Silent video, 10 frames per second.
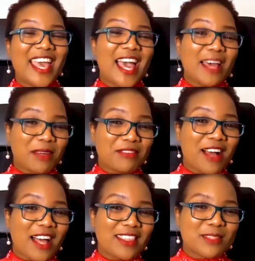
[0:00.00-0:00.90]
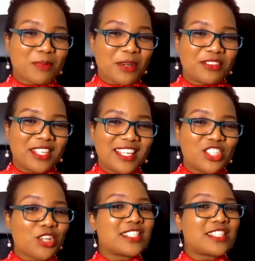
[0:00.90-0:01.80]
and my father's birthday
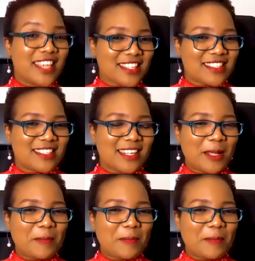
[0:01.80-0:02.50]
just yesterday.